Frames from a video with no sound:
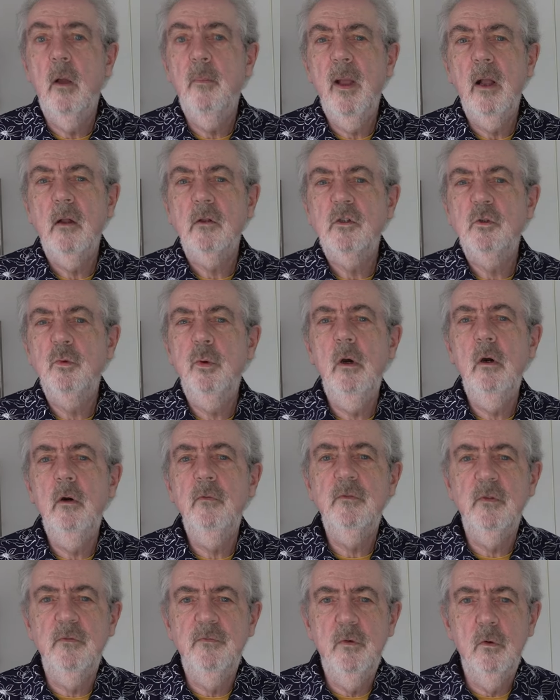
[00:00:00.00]
about
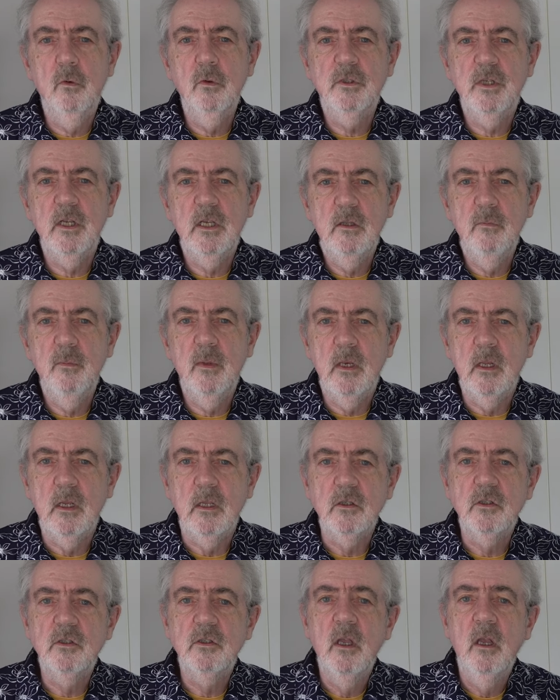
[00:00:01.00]
12 to 14
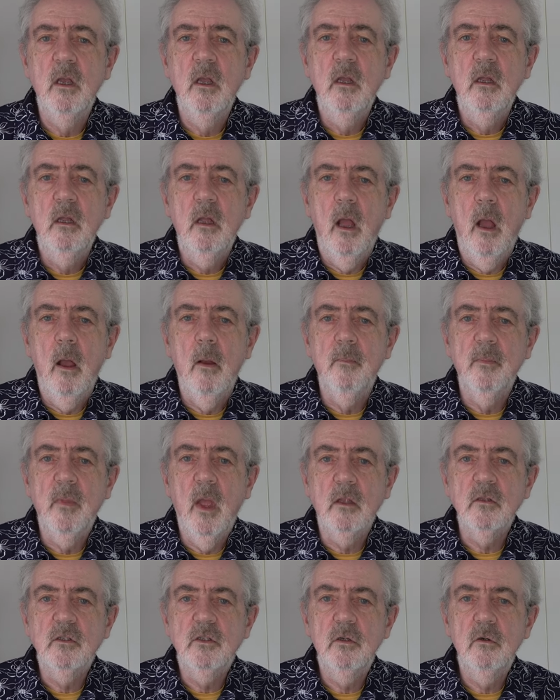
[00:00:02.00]
minutes
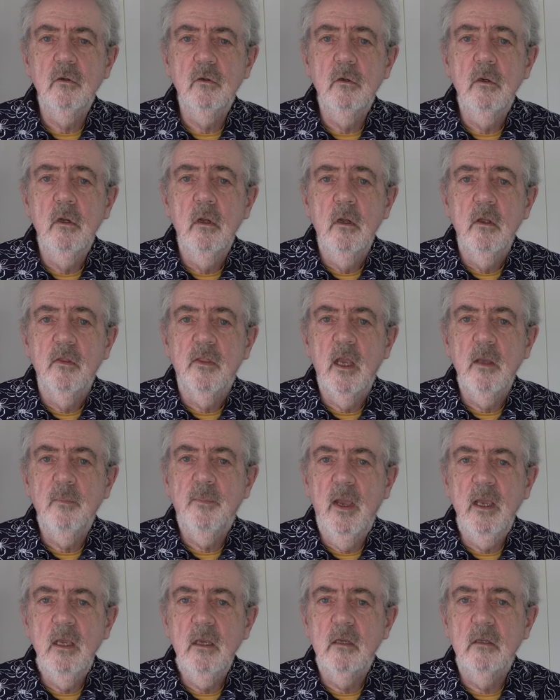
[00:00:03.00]
until they
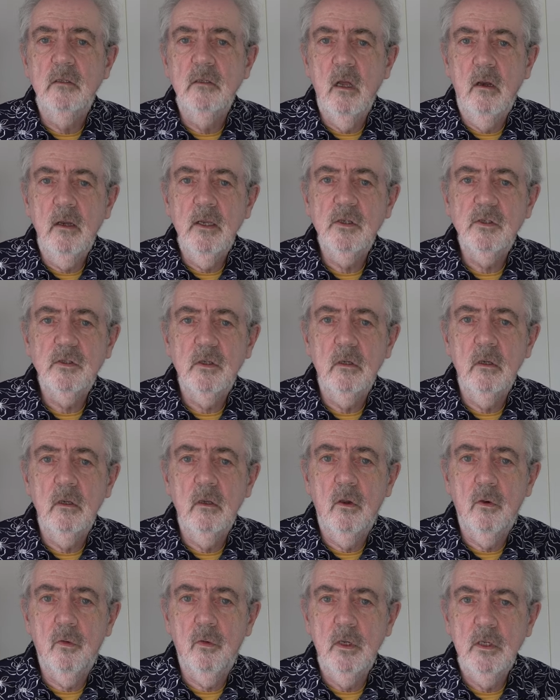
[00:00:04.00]
bake nice and
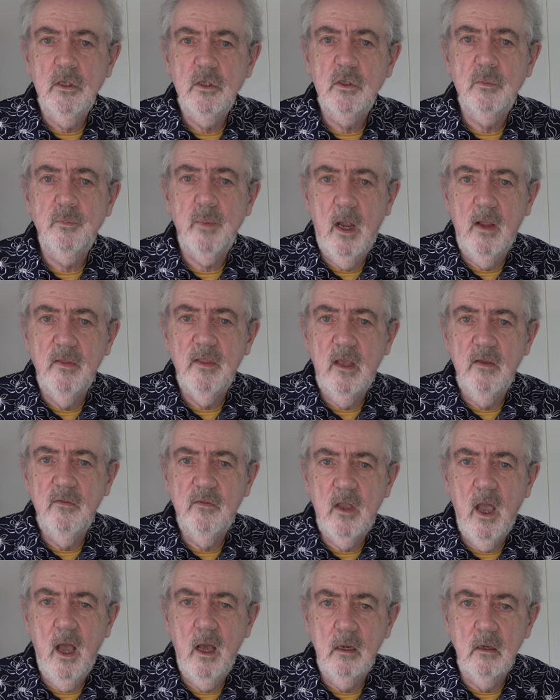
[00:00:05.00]
crisp and they've
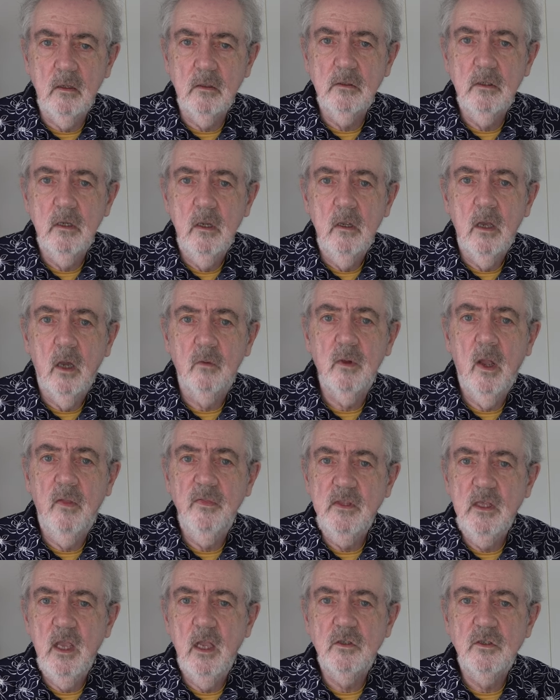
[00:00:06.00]
coloured around
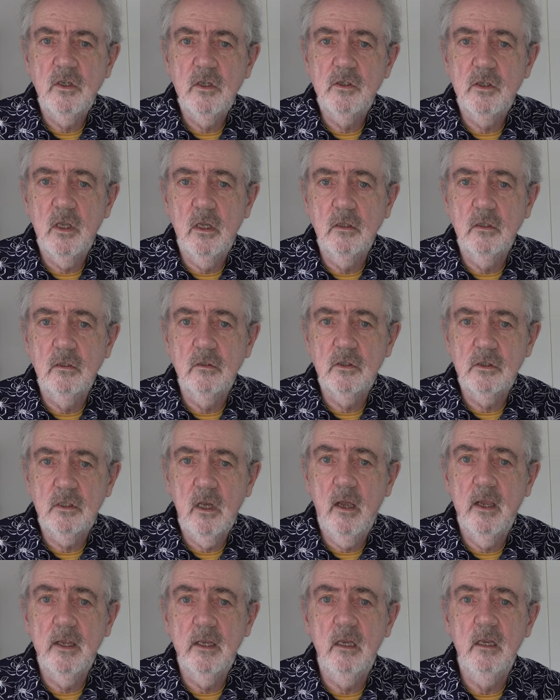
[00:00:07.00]
the edges and
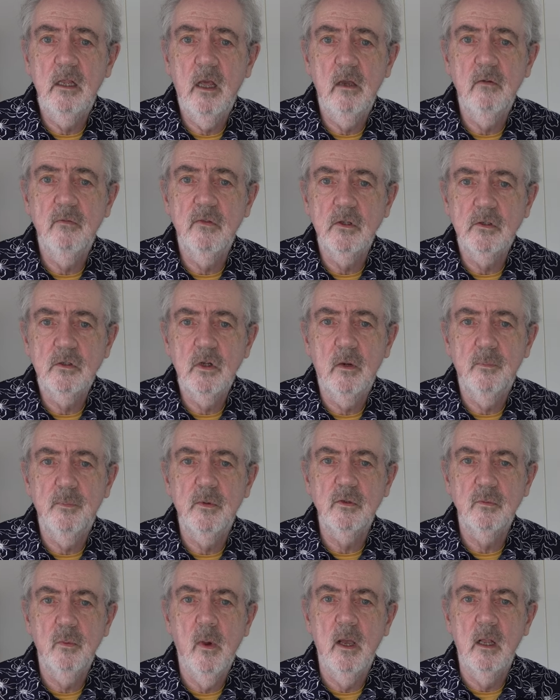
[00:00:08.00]
slightly over the top
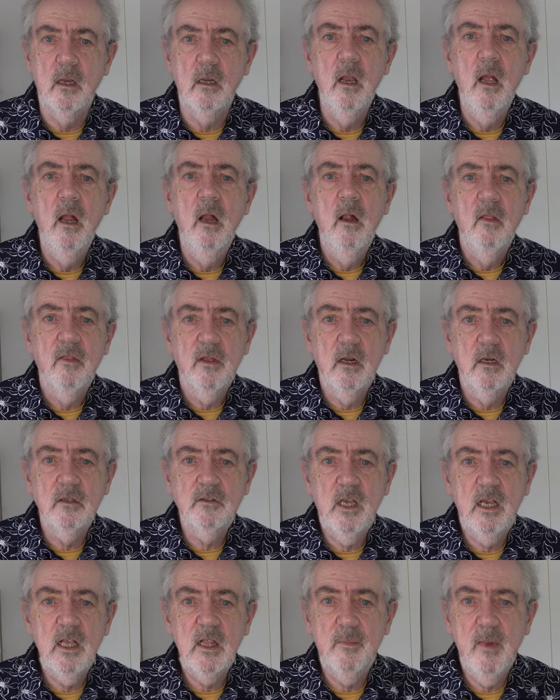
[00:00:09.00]
as well. Then I'll
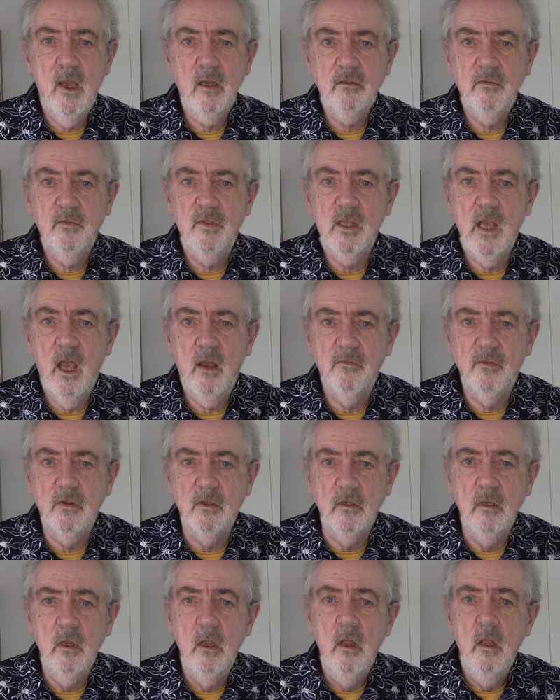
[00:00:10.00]
take them out of the
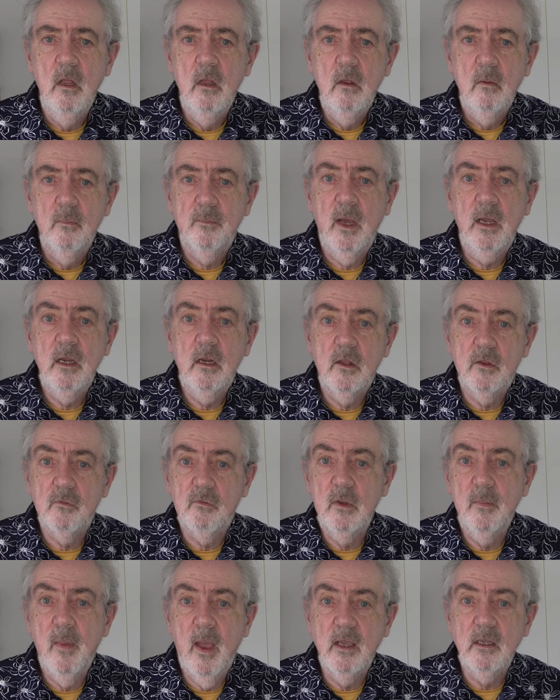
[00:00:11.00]
oven, bake the
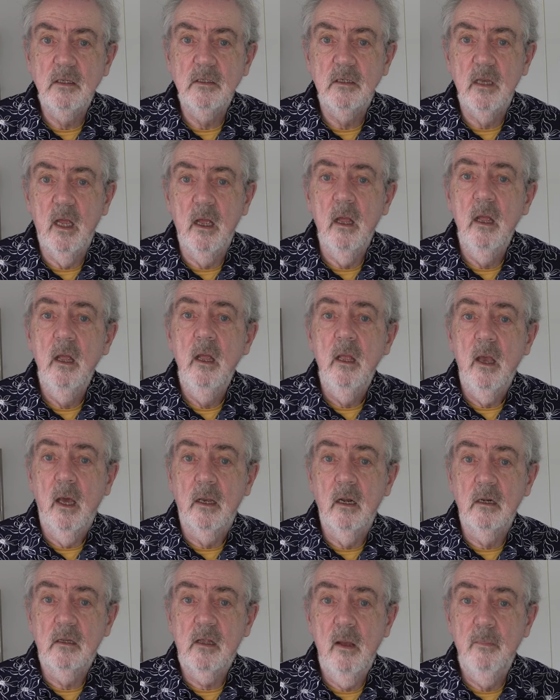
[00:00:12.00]
remainder, and
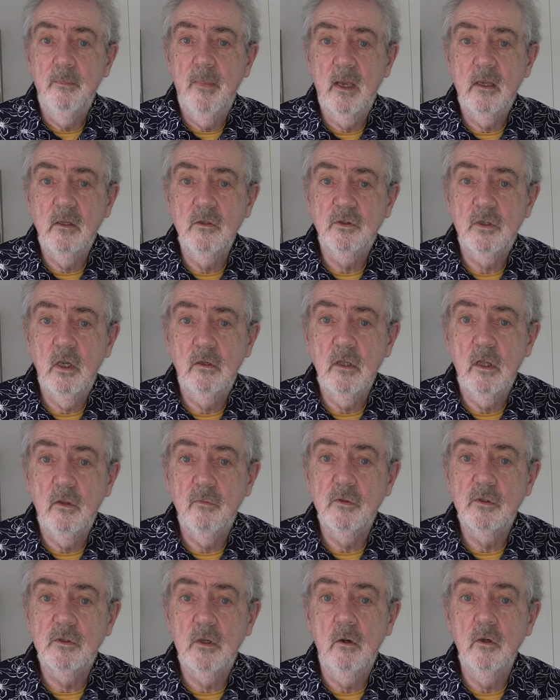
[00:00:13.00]
I'll come back and show you the
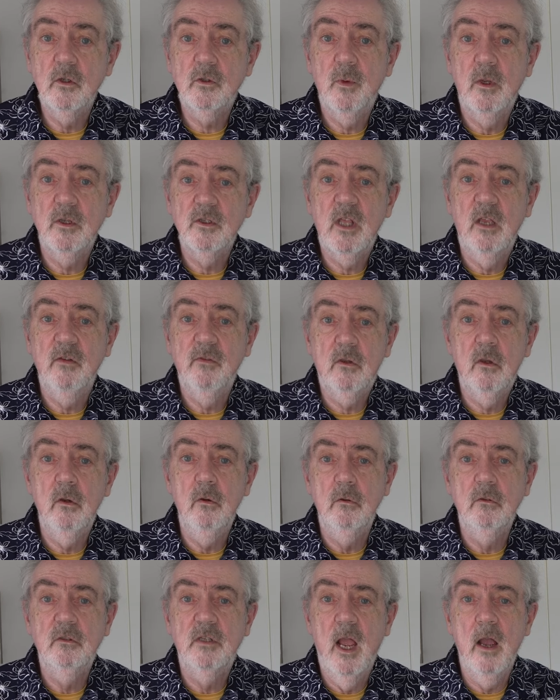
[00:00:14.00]
results once they've
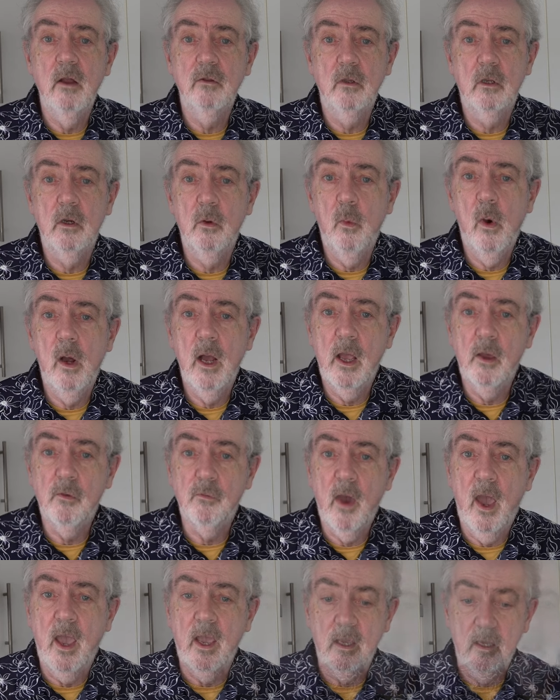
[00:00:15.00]
cooled down on a wire
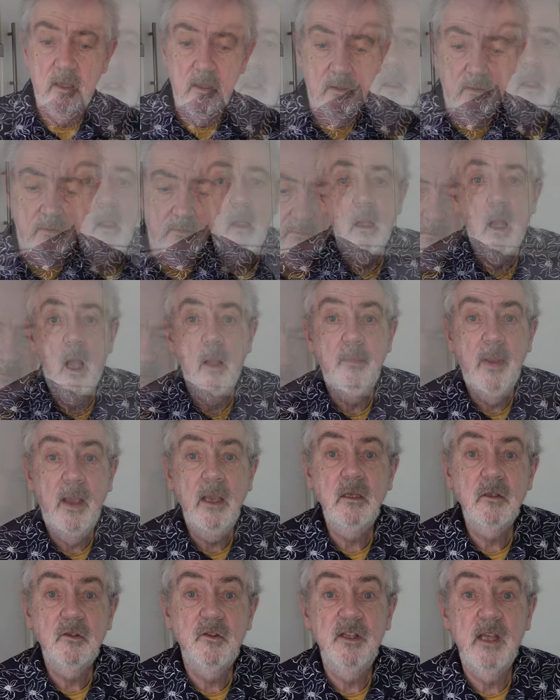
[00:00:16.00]
rack. I
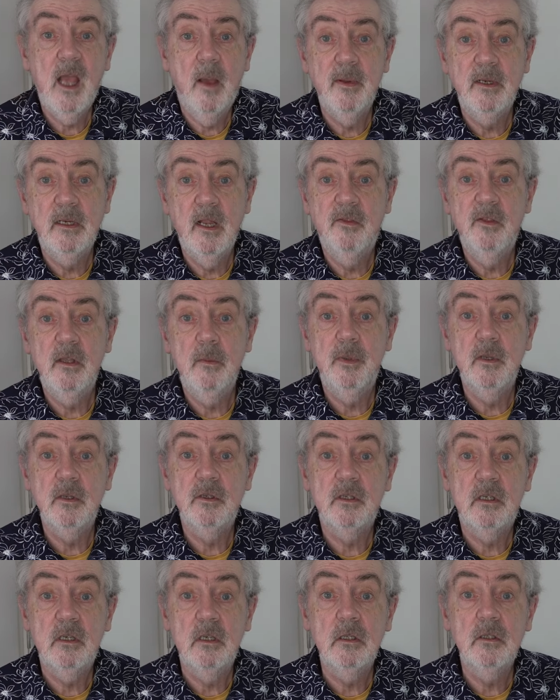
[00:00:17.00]
baked the Abernethy
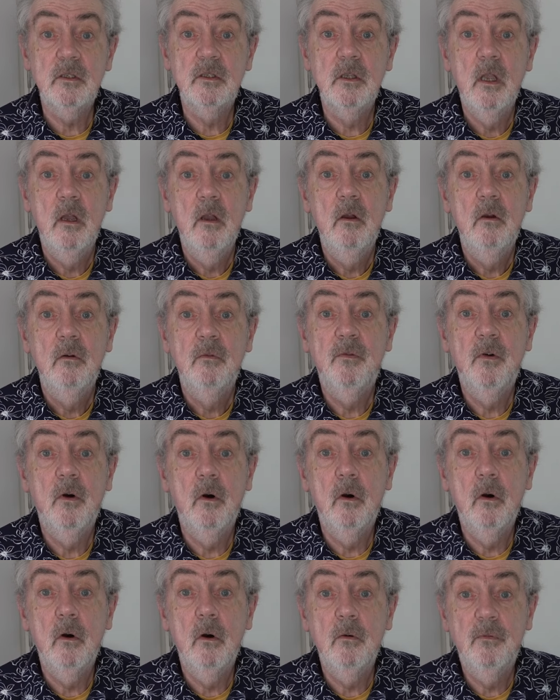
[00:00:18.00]
biscuits
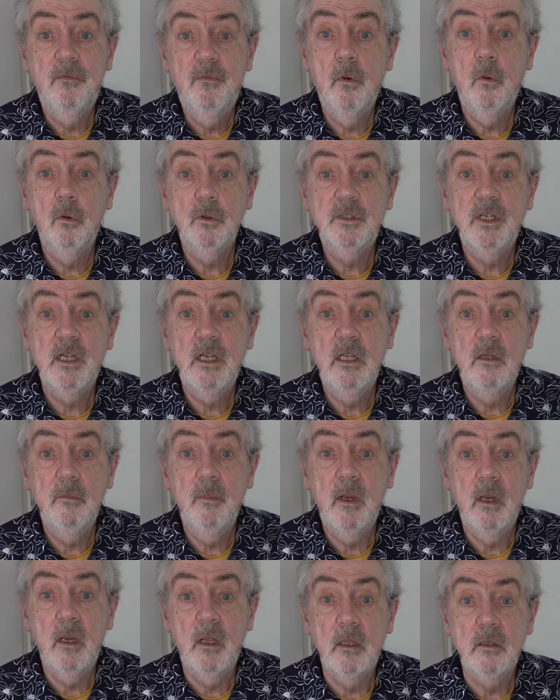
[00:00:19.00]
for 14
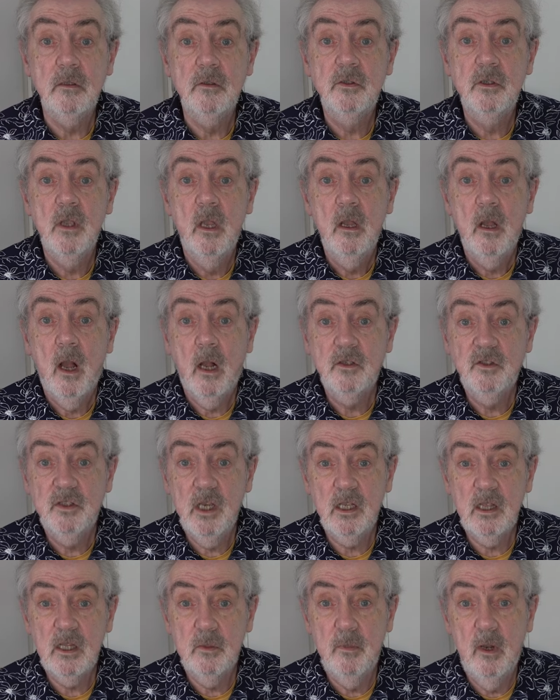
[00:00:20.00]
minutes. I
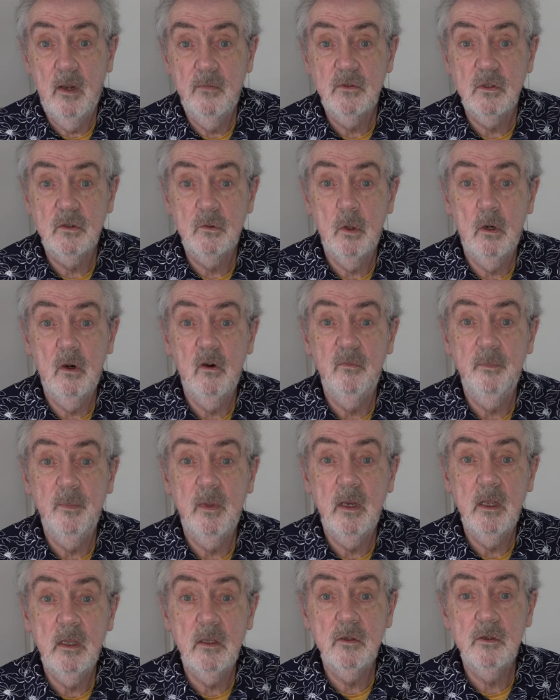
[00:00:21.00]
checked them after 12
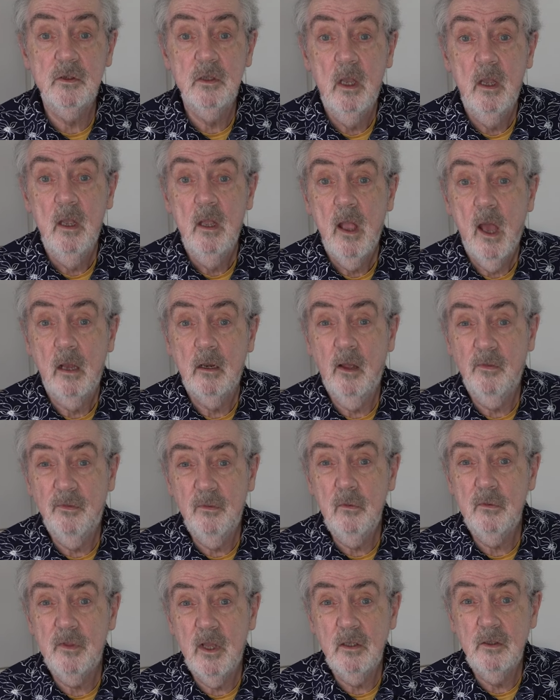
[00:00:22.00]
minutes and I
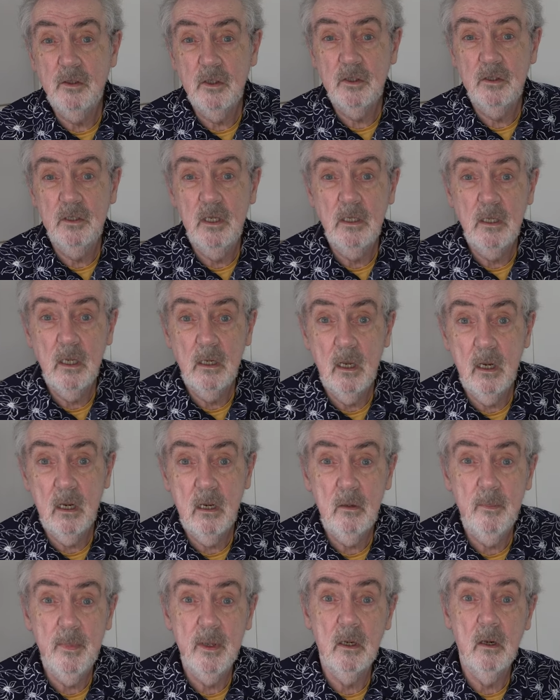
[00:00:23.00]
thought they just needed a
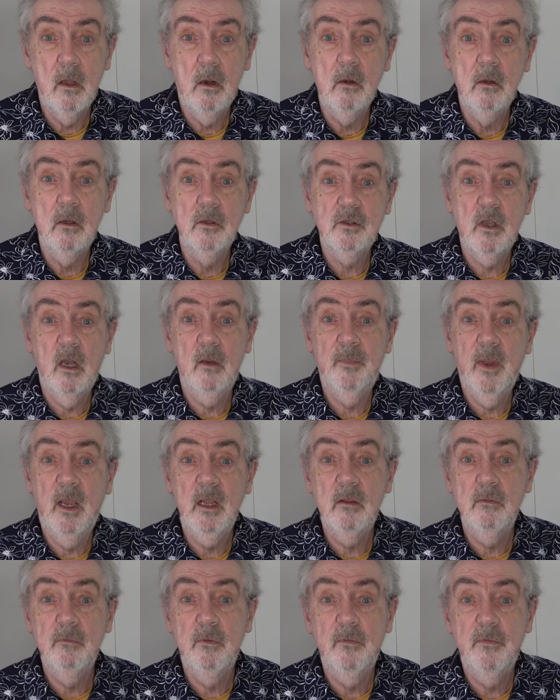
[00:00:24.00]
little bit longer, so I
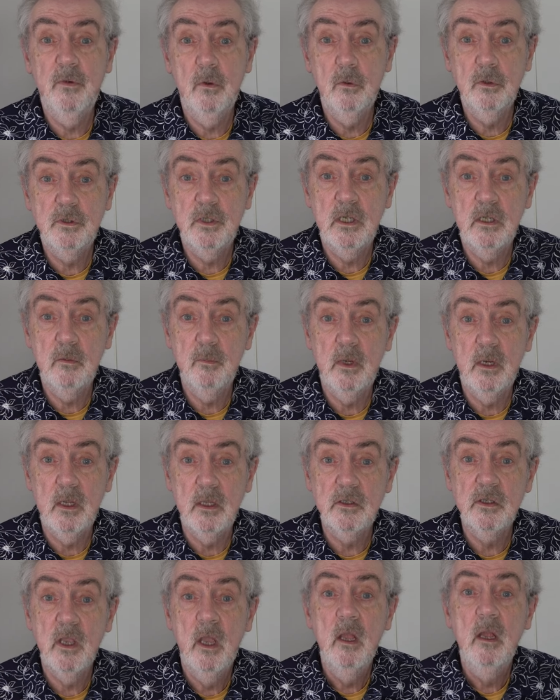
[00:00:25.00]
baked them for 14
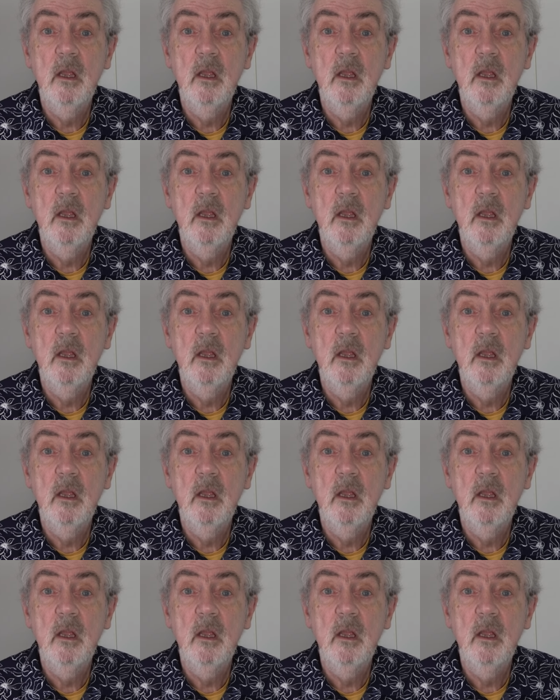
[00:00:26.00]
minutes.